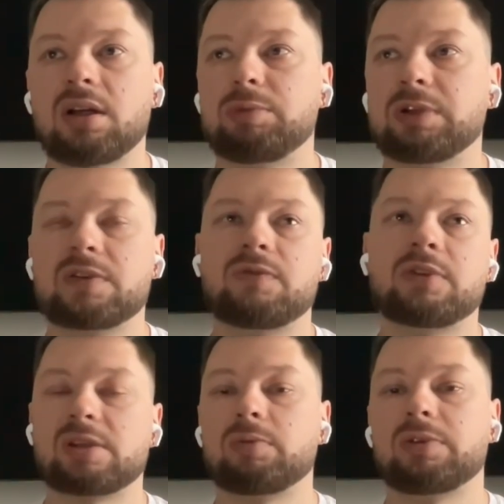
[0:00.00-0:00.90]
because, for
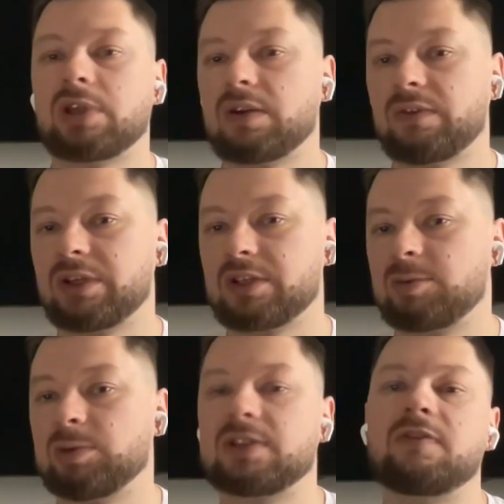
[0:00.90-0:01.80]
example, they have like a
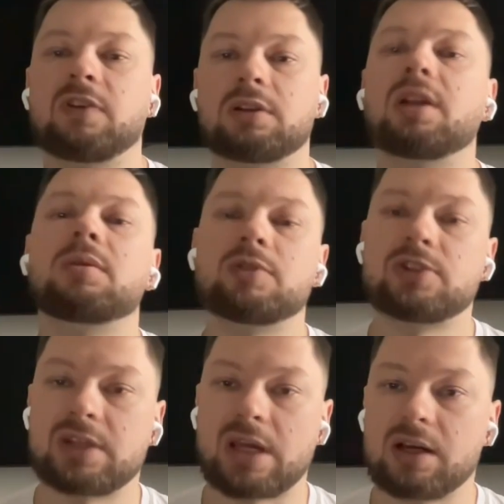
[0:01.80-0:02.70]
specific
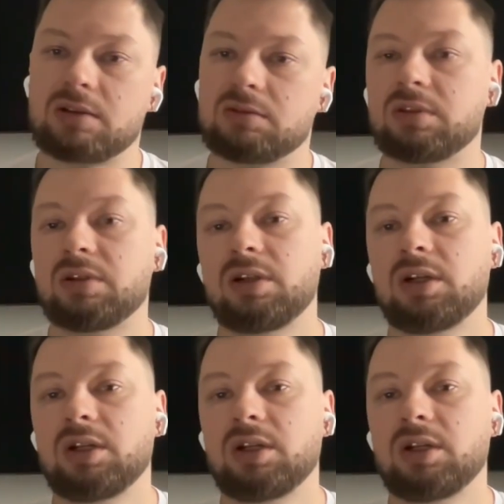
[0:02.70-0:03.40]
language stack or